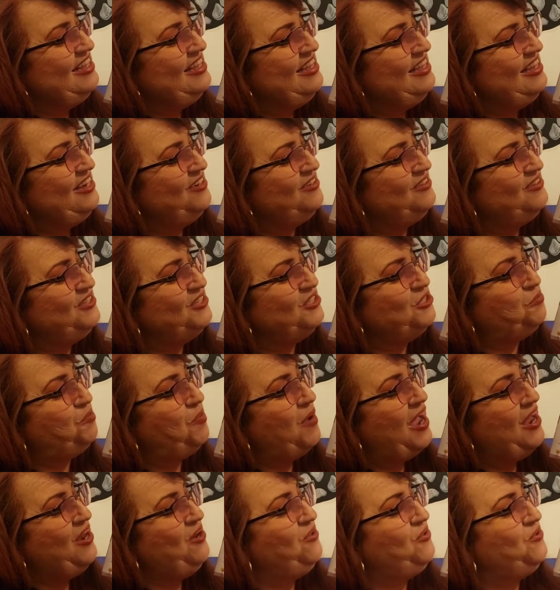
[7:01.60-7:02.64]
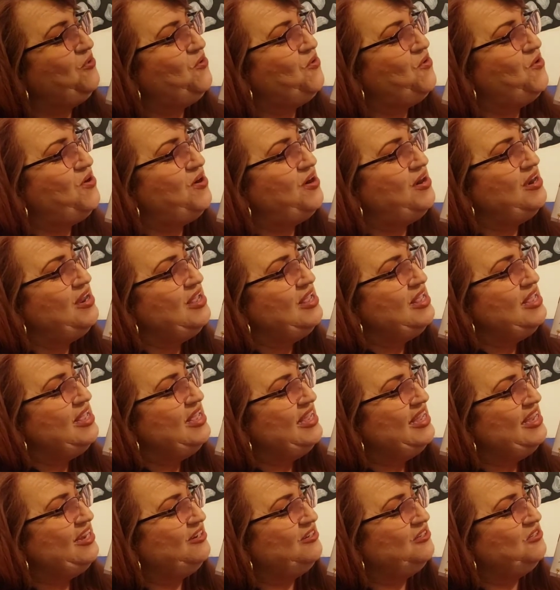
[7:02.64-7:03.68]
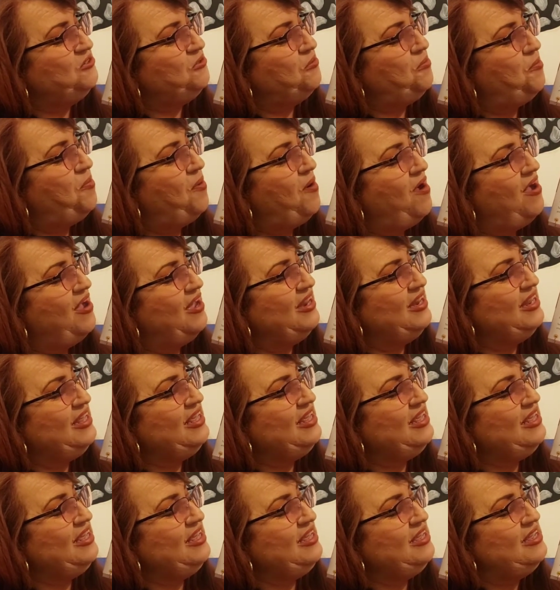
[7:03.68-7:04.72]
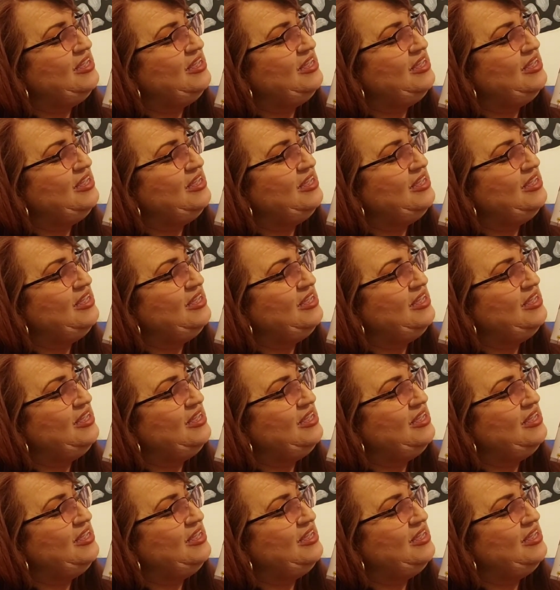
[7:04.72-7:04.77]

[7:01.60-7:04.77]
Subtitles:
Here's the spinal cord. Here's the body.